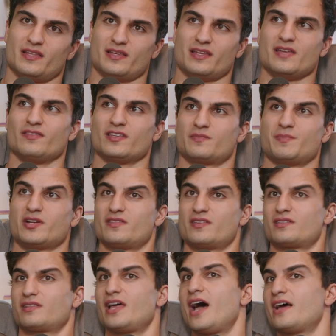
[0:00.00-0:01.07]
even especially
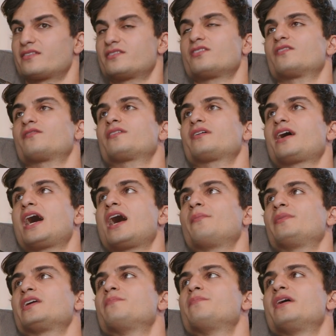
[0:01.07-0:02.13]
this last year of how
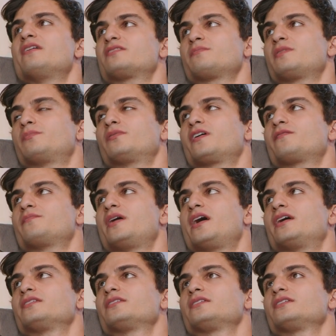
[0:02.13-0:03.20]
many amazing people I've
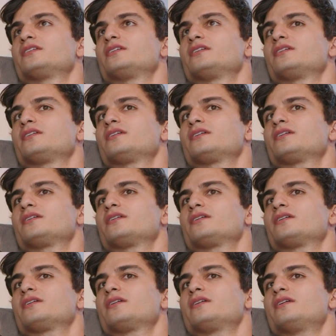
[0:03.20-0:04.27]
met,
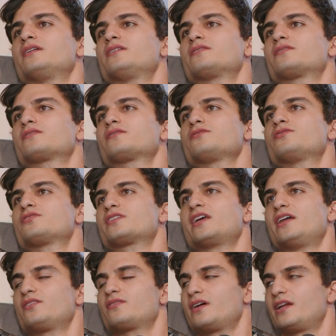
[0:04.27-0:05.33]
is you just
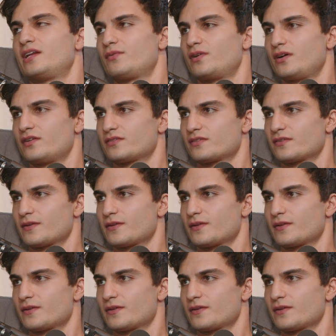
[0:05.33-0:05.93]
can't do that anywhere else.